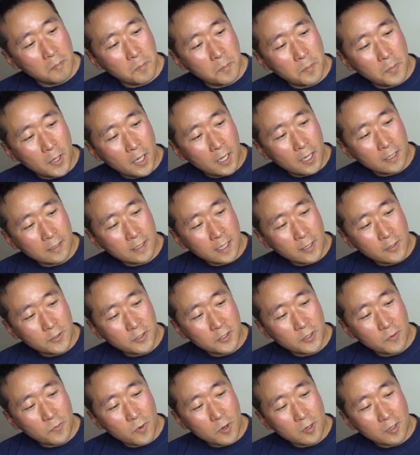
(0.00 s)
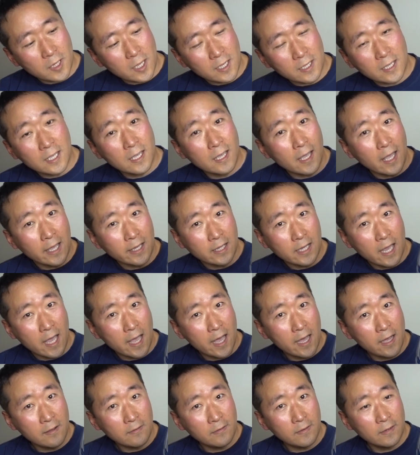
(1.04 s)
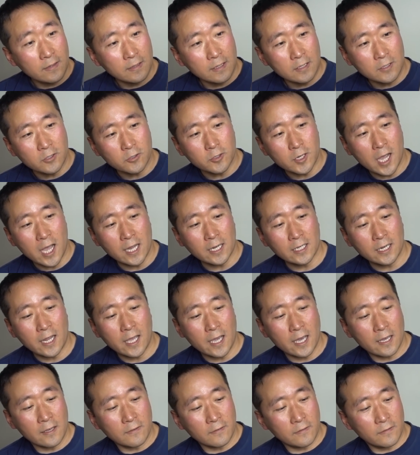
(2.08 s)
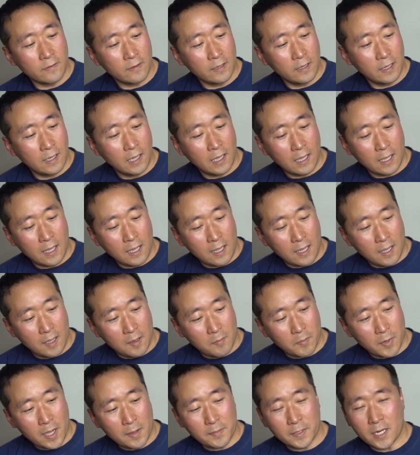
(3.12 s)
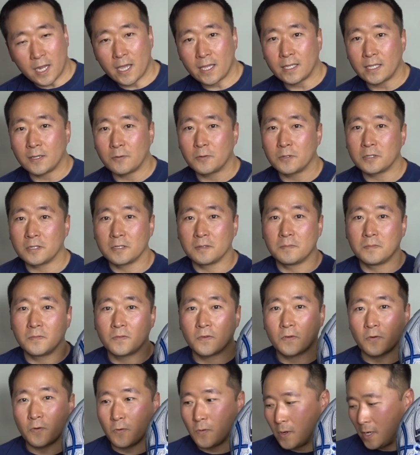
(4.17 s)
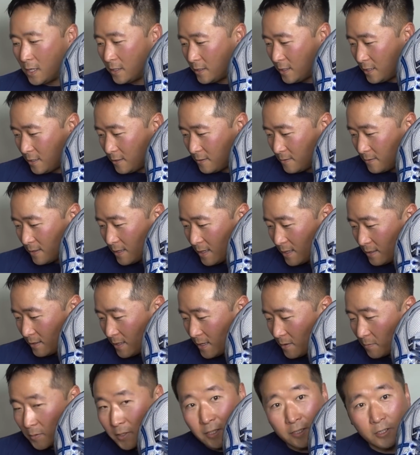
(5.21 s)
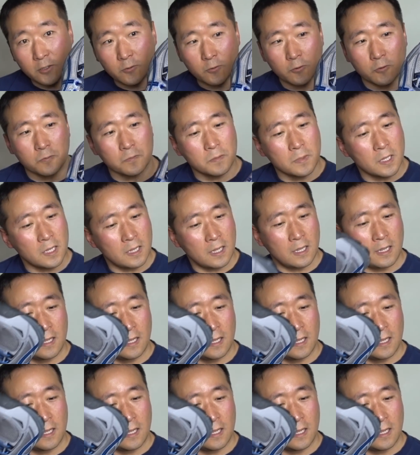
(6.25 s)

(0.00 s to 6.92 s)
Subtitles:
But I usually wear like 8.5. These are 9.5. But I've been hiking with them for a while now and they have plenty of room.